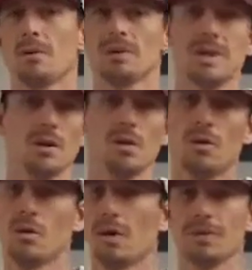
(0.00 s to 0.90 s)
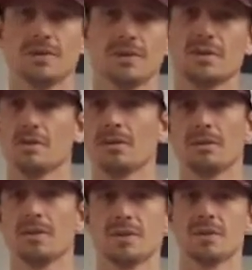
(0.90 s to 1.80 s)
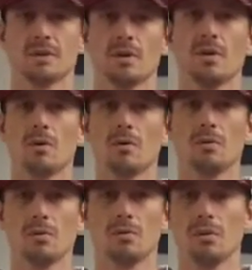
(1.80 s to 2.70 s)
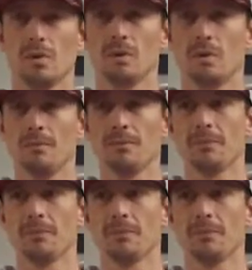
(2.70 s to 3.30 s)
I know how this is gonna go, you know.